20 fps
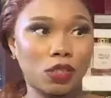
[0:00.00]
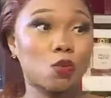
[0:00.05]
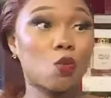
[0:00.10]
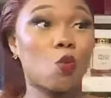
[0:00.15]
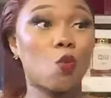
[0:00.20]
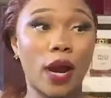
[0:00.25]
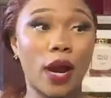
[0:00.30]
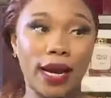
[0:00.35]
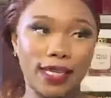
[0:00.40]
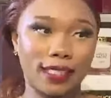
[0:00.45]

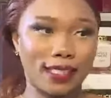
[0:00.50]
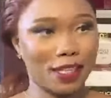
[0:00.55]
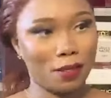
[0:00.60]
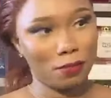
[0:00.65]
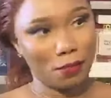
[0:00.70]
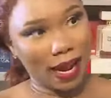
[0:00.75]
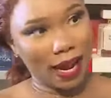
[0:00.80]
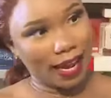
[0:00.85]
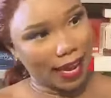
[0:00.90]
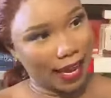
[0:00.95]
was white
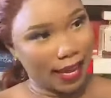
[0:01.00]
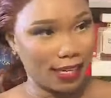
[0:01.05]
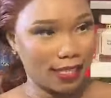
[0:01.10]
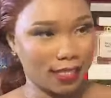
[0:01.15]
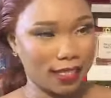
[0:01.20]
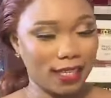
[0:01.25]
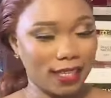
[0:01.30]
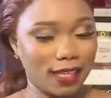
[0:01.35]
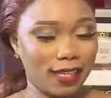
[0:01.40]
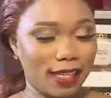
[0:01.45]
in my
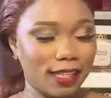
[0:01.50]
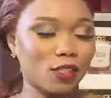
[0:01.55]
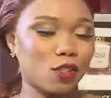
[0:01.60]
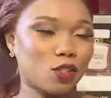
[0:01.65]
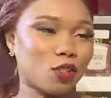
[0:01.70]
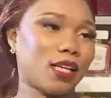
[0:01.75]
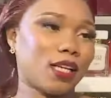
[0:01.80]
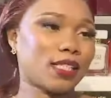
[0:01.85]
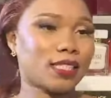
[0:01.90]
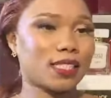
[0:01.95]
head.
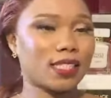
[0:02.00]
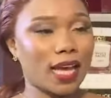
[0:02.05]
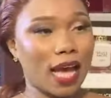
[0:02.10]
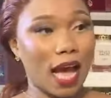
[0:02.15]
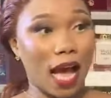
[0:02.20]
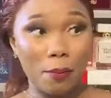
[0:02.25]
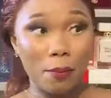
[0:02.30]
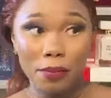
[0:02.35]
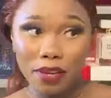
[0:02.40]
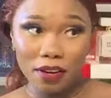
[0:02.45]
Mm. So that's the
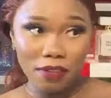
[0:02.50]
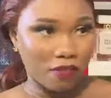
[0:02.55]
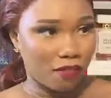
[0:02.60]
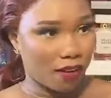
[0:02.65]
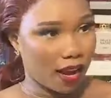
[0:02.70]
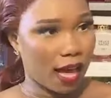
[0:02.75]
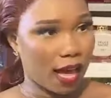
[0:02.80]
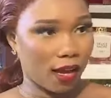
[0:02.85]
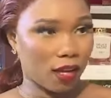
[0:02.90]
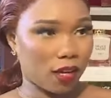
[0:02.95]
Gambian
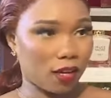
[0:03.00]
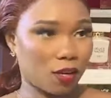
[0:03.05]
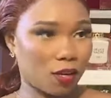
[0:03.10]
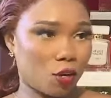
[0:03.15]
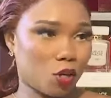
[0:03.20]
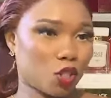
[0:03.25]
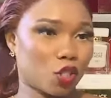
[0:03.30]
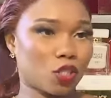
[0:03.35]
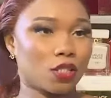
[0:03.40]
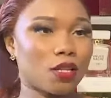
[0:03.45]
flag
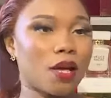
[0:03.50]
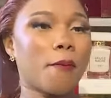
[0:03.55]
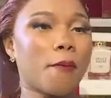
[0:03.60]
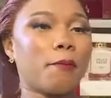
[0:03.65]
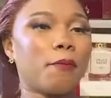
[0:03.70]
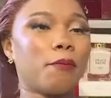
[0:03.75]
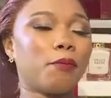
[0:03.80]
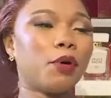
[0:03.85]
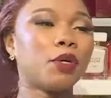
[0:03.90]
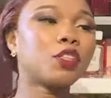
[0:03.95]
because
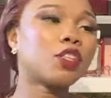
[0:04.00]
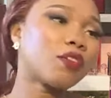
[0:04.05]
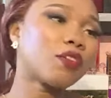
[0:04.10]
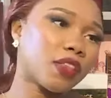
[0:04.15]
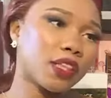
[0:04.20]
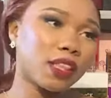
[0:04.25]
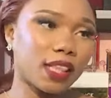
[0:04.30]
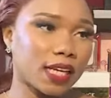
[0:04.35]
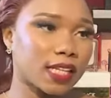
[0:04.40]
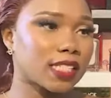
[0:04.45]
mm. most
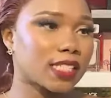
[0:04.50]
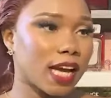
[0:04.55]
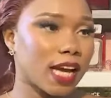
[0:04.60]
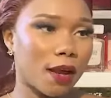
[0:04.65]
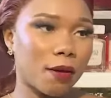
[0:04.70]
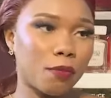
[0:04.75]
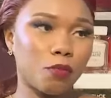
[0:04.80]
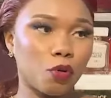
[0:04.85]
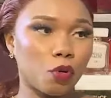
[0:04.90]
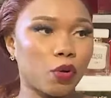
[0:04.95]
of the things
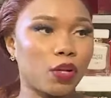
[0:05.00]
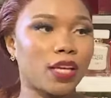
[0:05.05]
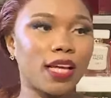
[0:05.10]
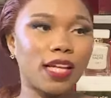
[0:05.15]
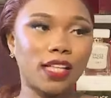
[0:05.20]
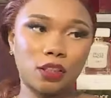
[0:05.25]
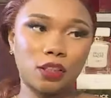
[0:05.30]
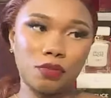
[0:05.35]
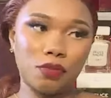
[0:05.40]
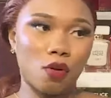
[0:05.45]
I am
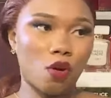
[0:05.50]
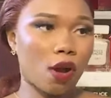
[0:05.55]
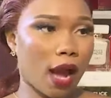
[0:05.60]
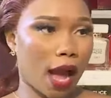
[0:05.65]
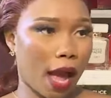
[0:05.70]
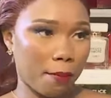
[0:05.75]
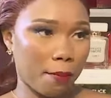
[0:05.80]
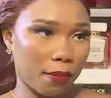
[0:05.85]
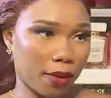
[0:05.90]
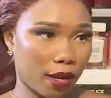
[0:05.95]
doing it's for
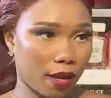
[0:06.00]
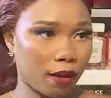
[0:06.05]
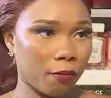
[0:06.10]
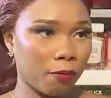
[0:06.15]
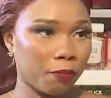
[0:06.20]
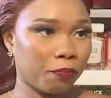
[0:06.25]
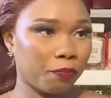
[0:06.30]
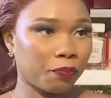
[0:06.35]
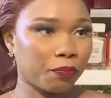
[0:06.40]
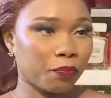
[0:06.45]
Gambia.
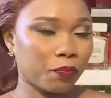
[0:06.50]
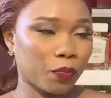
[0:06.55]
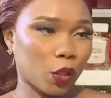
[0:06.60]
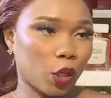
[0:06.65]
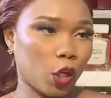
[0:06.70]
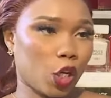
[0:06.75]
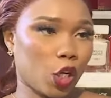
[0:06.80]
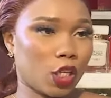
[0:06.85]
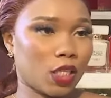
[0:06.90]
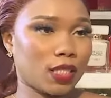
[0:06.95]

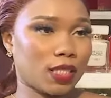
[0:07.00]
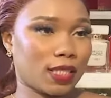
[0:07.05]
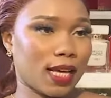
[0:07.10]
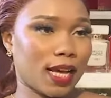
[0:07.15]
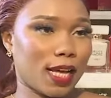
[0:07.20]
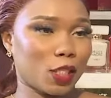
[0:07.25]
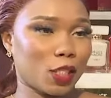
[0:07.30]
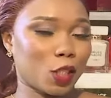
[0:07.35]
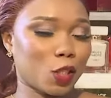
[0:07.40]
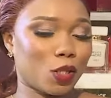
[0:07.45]
Okay. You
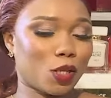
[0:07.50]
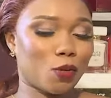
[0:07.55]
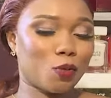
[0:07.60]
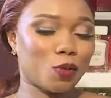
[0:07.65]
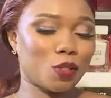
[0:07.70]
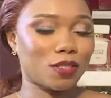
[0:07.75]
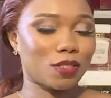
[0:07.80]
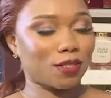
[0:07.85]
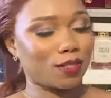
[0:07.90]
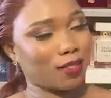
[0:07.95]
understand? So that
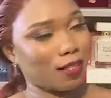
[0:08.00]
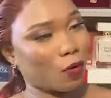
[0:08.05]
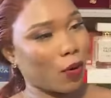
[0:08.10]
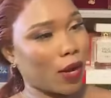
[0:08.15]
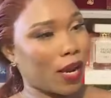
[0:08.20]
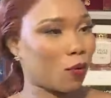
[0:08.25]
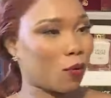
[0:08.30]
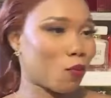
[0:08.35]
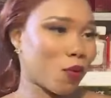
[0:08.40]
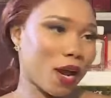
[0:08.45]
was the
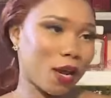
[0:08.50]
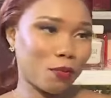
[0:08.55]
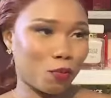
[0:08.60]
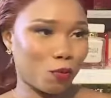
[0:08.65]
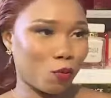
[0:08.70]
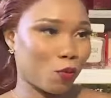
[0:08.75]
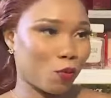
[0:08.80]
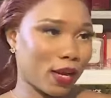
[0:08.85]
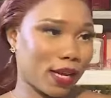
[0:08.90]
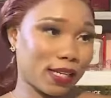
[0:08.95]
red,
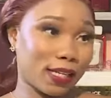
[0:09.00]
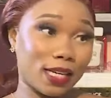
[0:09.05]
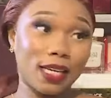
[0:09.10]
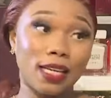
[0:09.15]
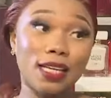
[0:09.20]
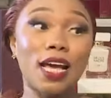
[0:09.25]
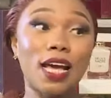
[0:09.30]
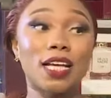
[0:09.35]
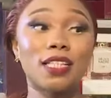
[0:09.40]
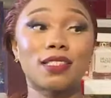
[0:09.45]
white, blue, white,
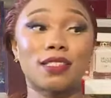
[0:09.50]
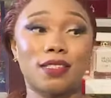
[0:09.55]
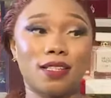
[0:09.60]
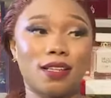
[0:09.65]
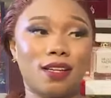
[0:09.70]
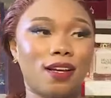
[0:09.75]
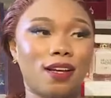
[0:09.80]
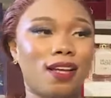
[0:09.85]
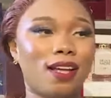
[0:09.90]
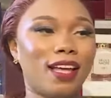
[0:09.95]
green. It's
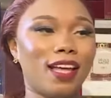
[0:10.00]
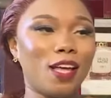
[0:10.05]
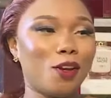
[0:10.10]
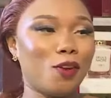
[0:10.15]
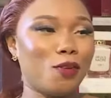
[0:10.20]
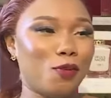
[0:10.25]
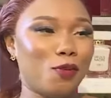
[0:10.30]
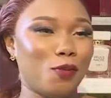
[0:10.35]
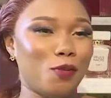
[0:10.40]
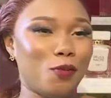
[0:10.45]
the
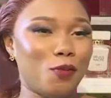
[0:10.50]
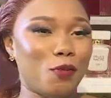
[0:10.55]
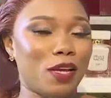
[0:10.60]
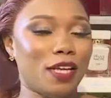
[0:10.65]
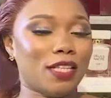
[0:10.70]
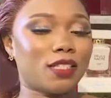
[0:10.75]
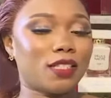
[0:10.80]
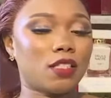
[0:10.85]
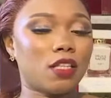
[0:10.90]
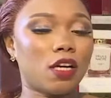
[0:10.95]

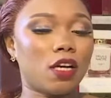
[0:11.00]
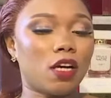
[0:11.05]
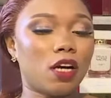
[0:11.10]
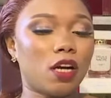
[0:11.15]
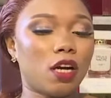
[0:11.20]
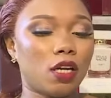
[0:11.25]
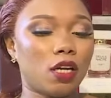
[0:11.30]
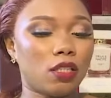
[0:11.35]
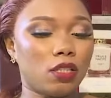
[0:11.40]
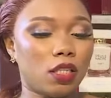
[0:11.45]
it's
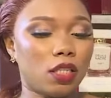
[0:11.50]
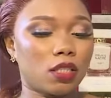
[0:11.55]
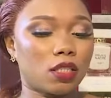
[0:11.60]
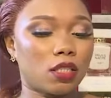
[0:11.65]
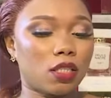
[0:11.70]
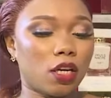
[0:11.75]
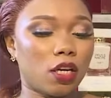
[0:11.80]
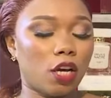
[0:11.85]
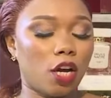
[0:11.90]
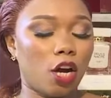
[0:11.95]
the
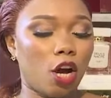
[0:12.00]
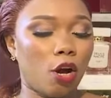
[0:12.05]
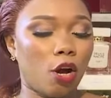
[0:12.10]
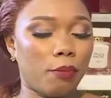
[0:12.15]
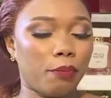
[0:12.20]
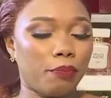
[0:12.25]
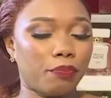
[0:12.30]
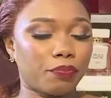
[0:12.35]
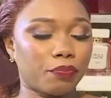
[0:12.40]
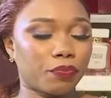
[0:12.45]
it's the
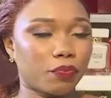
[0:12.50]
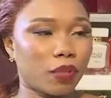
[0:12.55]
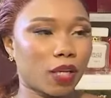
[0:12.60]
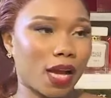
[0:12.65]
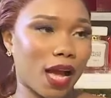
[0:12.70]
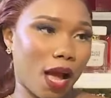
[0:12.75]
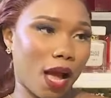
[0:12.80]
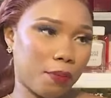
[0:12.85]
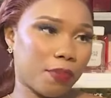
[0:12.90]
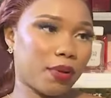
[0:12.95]
um
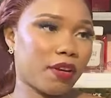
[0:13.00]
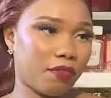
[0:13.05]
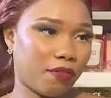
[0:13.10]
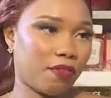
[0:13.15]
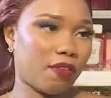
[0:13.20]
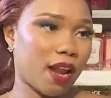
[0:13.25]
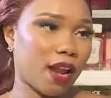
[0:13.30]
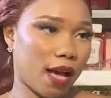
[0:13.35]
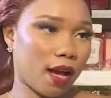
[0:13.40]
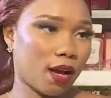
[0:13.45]
the
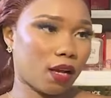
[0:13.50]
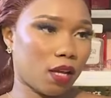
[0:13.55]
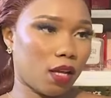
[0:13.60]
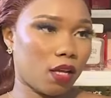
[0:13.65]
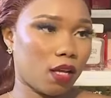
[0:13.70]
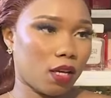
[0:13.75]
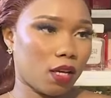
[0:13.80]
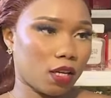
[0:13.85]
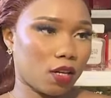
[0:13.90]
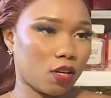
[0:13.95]
Gambian flag
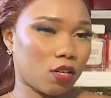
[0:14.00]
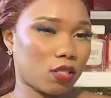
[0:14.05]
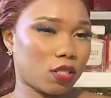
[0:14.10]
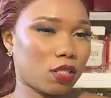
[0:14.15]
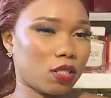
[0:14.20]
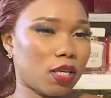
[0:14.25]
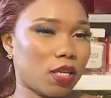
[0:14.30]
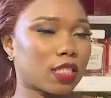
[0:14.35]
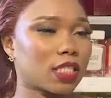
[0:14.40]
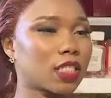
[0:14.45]

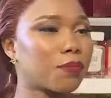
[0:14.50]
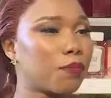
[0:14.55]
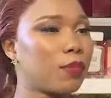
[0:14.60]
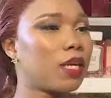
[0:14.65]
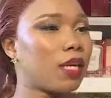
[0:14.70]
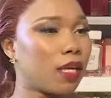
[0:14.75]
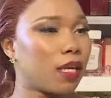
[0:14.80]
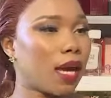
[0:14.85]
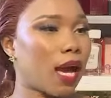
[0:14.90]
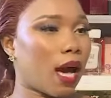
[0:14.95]
because it's
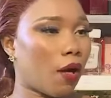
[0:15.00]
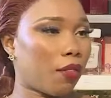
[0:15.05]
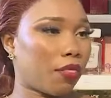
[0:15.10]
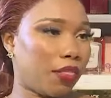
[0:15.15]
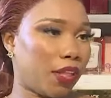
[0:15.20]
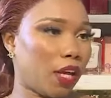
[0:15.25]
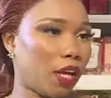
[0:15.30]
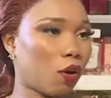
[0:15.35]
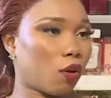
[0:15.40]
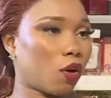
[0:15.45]
me
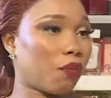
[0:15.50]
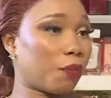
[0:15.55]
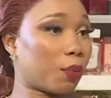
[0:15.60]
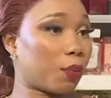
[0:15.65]
out there